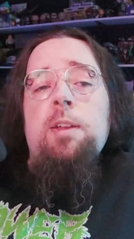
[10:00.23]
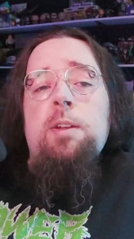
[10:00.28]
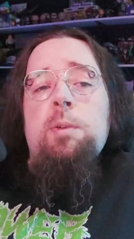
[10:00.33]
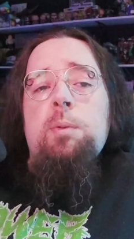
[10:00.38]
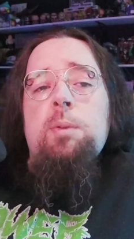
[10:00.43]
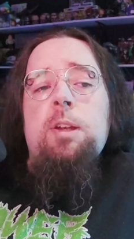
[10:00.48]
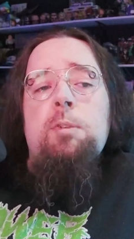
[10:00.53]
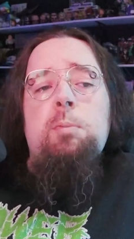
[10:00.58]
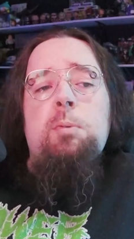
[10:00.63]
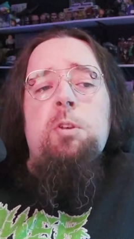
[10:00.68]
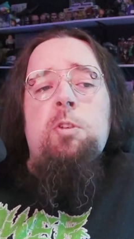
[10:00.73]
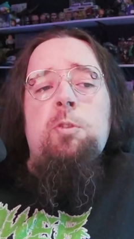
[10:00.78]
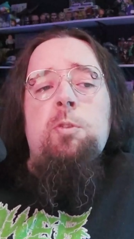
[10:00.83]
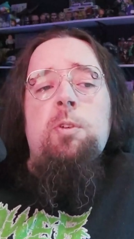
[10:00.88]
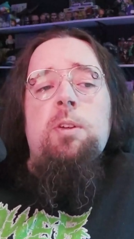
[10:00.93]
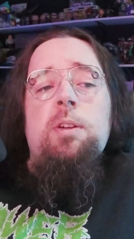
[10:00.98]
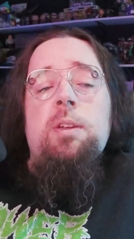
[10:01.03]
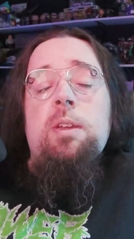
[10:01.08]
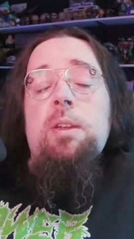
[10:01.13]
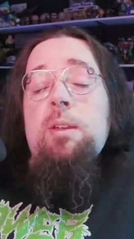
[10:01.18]
what I've been
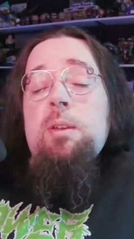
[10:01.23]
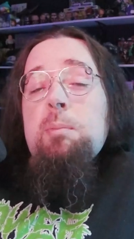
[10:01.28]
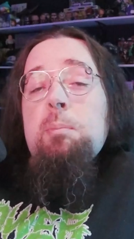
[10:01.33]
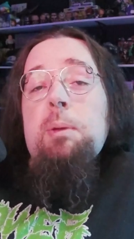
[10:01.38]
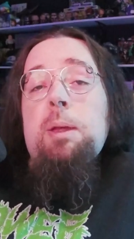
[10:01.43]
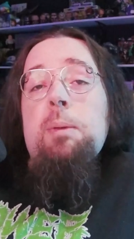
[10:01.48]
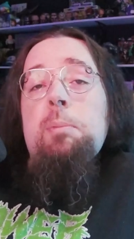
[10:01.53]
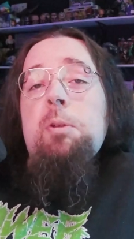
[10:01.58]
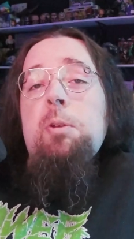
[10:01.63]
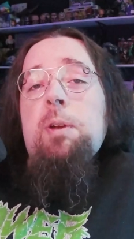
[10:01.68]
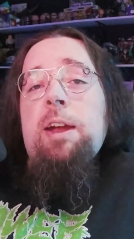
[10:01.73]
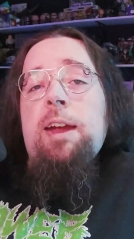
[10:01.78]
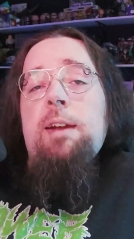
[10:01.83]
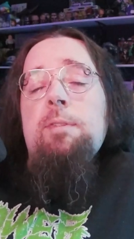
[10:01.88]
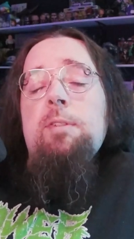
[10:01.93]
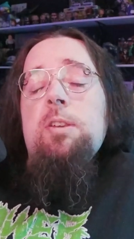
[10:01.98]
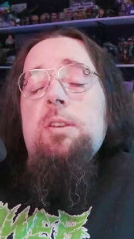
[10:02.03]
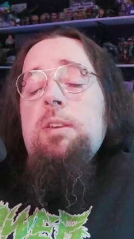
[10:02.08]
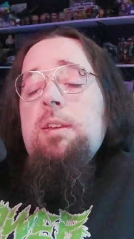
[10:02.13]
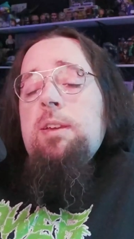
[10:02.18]
doing, maybe you
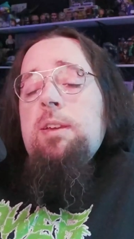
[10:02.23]
haven't.